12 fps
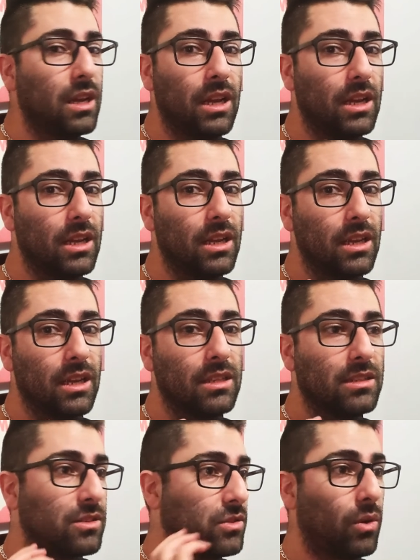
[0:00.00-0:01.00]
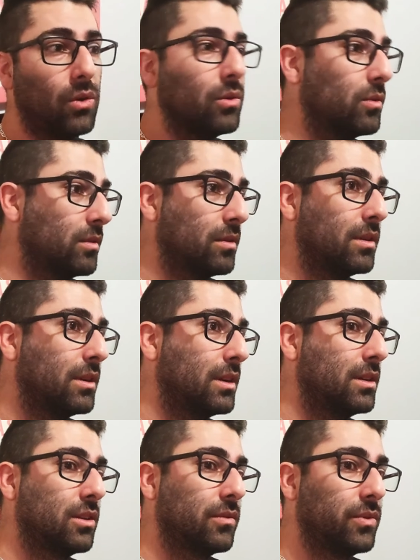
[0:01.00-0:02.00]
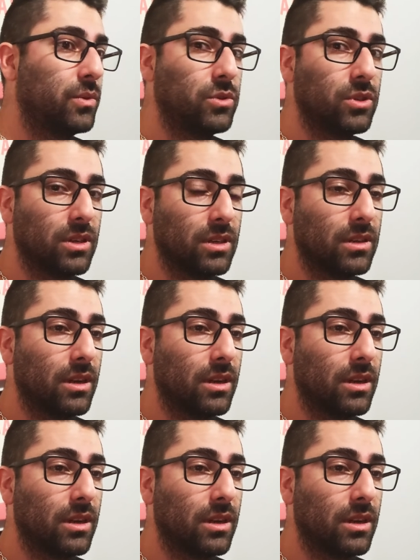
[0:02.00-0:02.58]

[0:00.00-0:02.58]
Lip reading: and then gets thrown to the future.